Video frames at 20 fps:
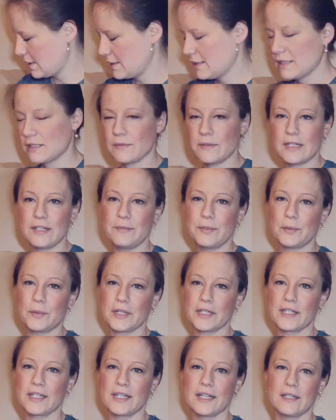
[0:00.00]
This one I've been
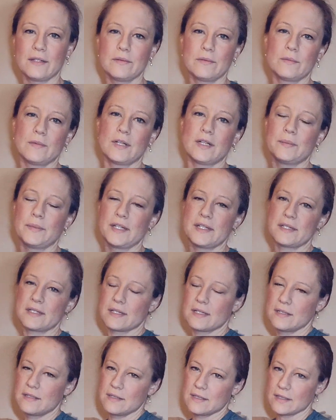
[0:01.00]
working on while my
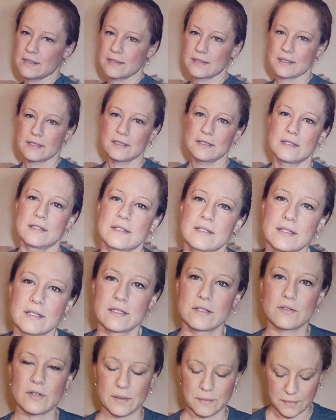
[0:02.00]
son does
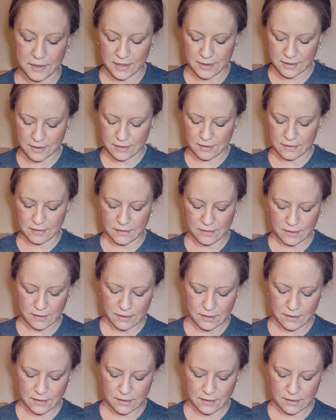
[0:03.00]
his drum lesson.